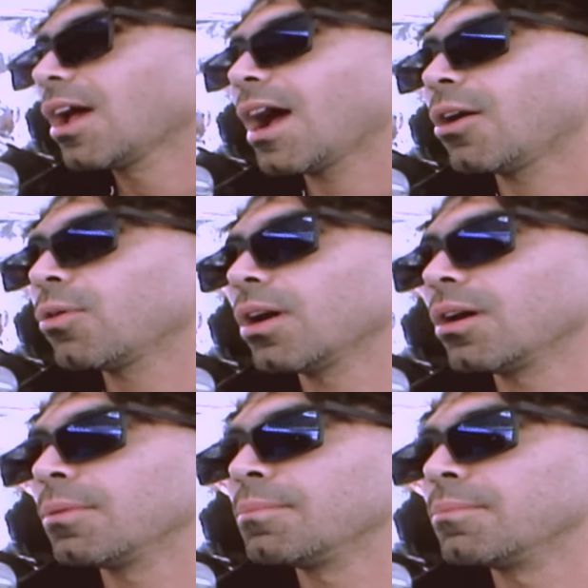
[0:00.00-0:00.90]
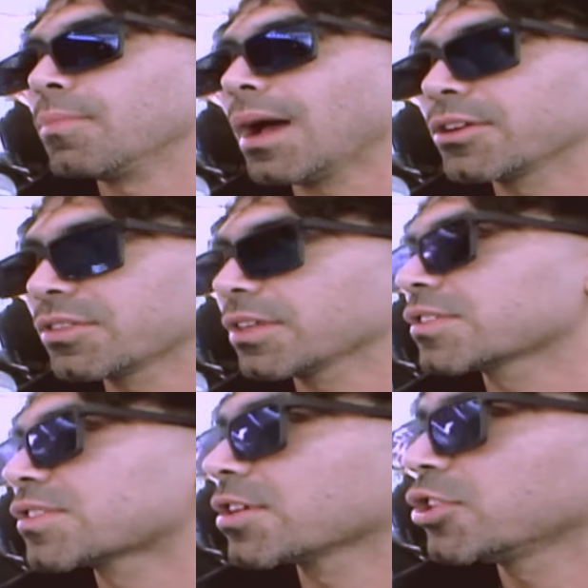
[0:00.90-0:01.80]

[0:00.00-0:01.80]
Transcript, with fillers: How, um, how do you think this is going